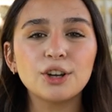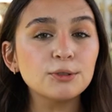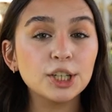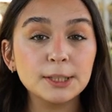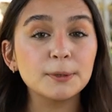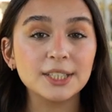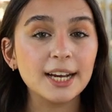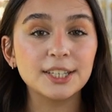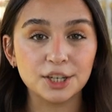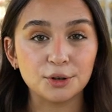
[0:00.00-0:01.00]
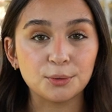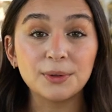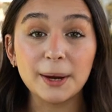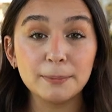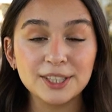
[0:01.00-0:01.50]
don't just protect you,
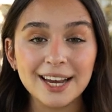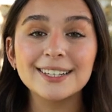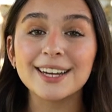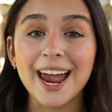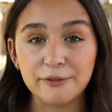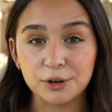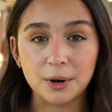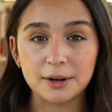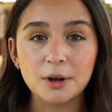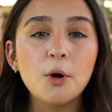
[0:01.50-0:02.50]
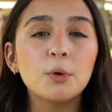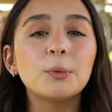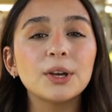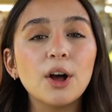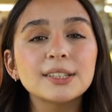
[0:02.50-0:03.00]
they protect everyone.
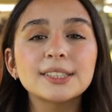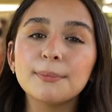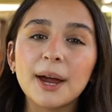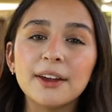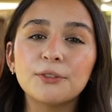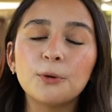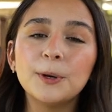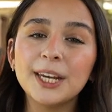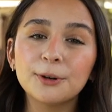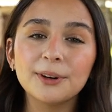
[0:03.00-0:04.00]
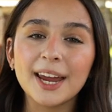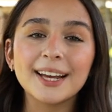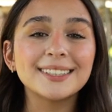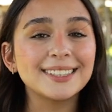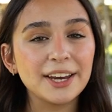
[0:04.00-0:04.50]
When we all stay mindful, we
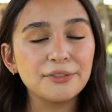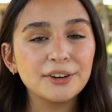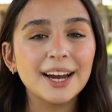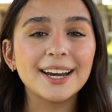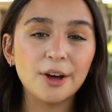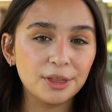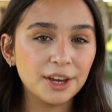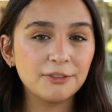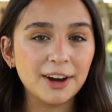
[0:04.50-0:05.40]
create a safer and healthier